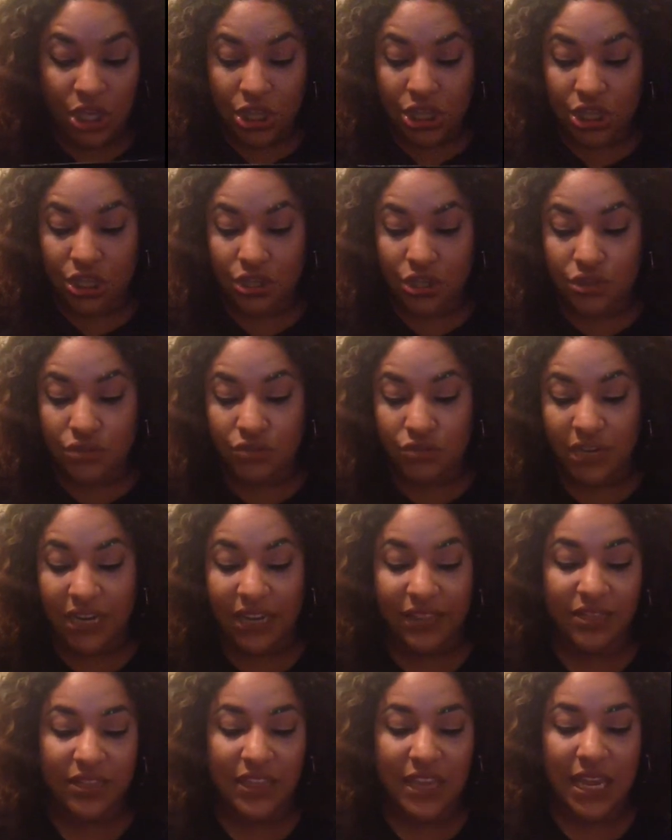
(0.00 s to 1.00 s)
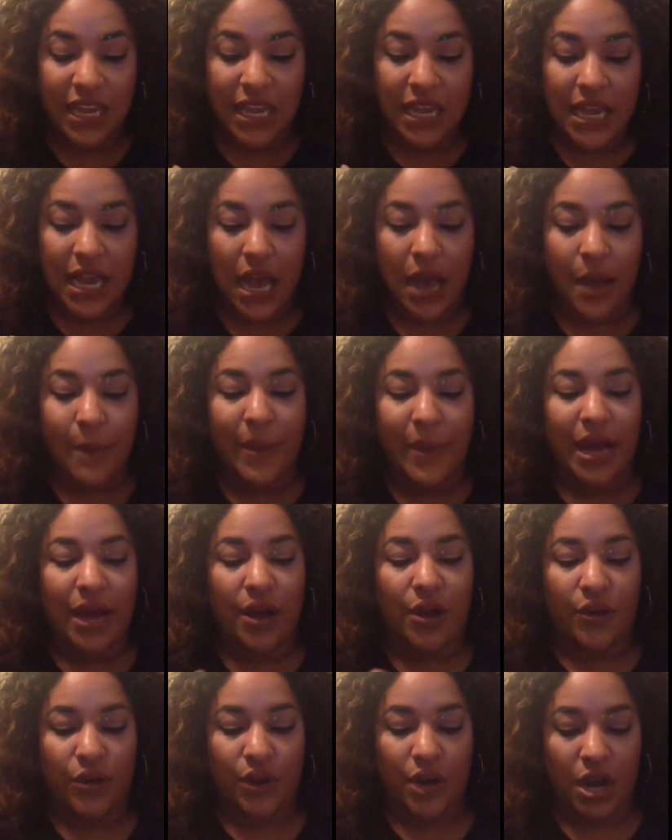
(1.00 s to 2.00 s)
The great thing
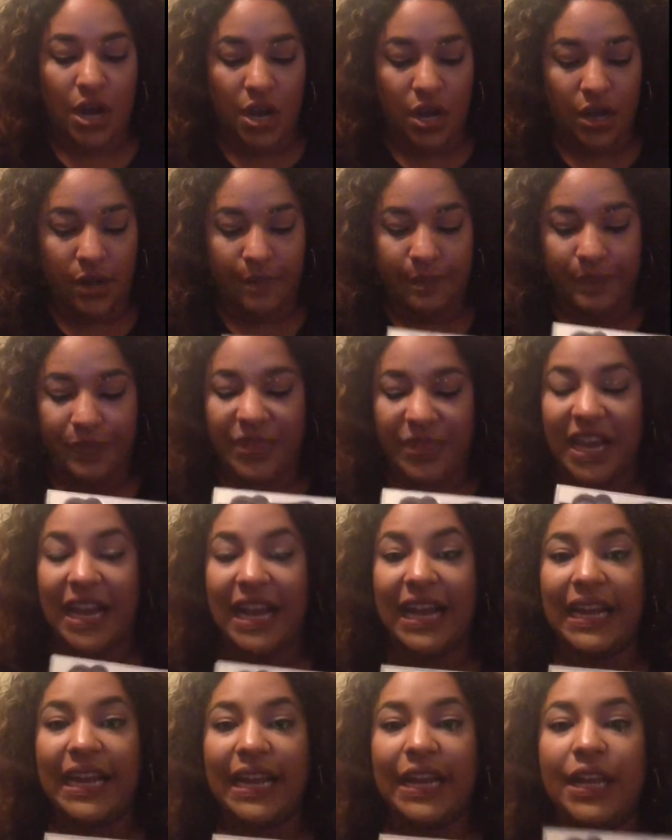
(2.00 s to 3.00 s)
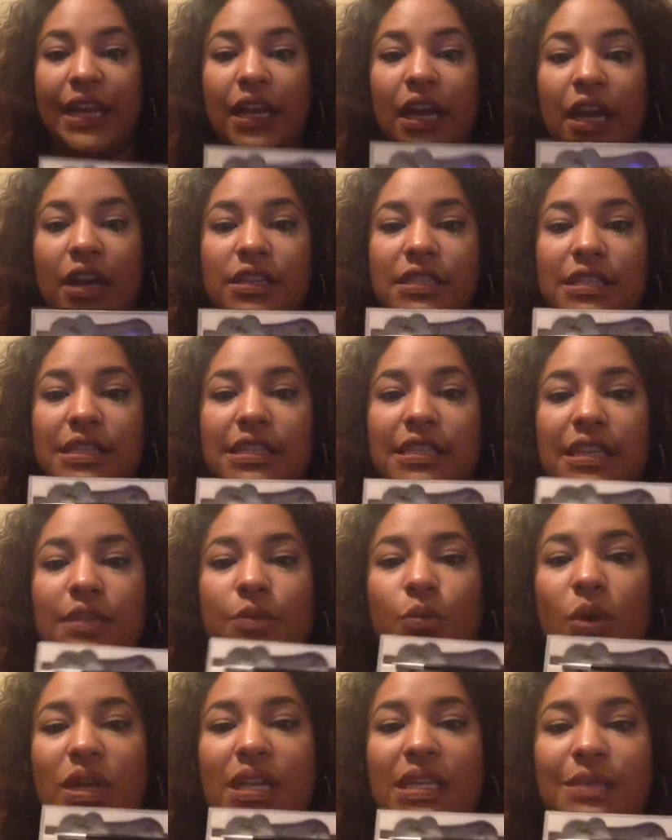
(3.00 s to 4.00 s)
about the highlighting colors is that
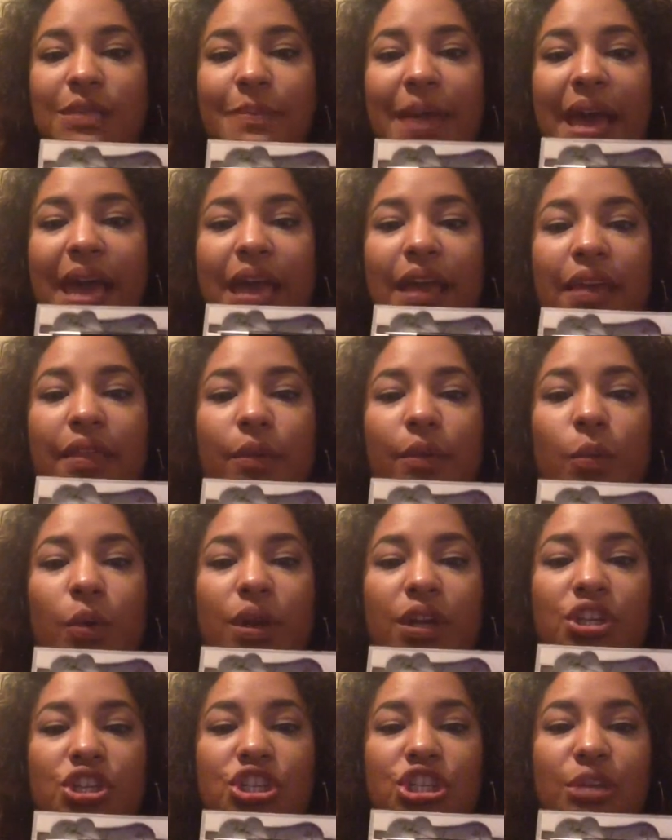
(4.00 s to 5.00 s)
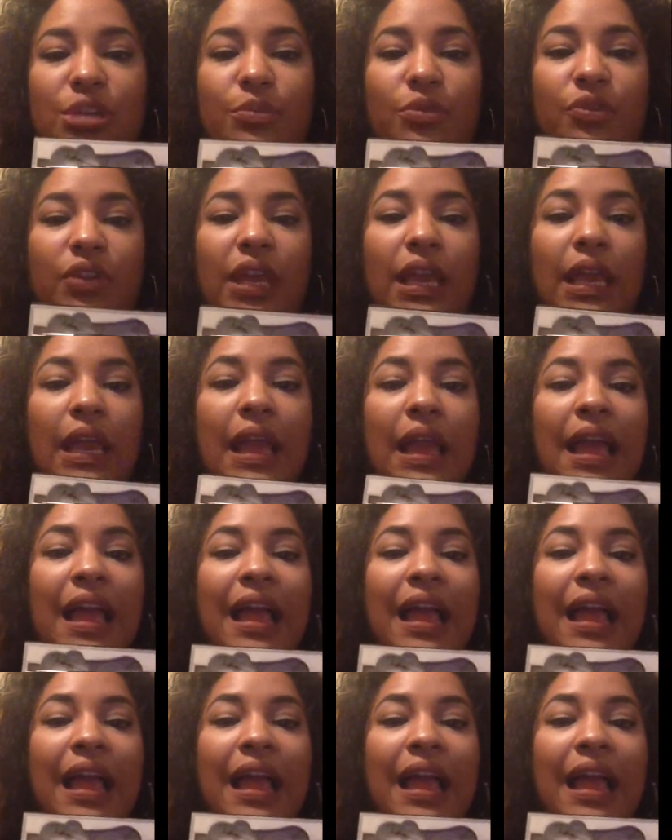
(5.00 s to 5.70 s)
one is matte and then one is shimmery.